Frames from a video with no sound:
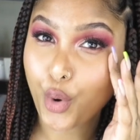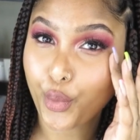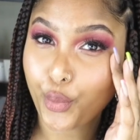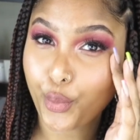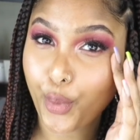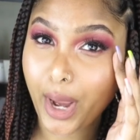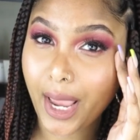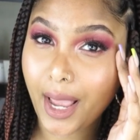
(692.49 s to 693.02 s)

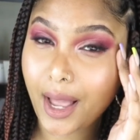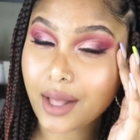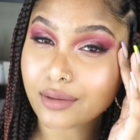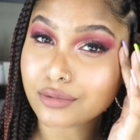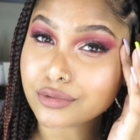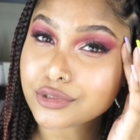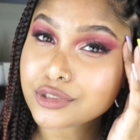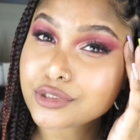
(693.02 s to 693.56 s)

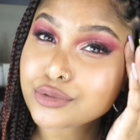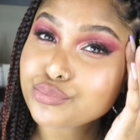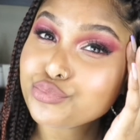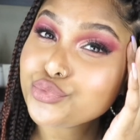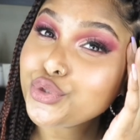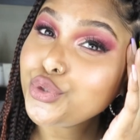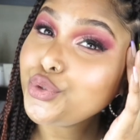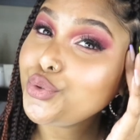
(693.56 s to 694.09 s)
wrinkle
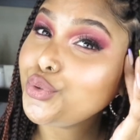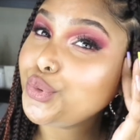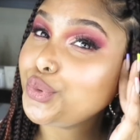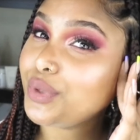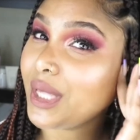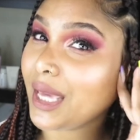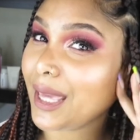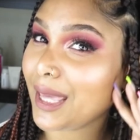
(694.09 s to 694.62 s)

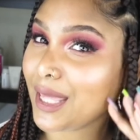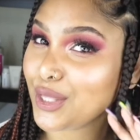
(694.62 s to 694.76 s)
smoothing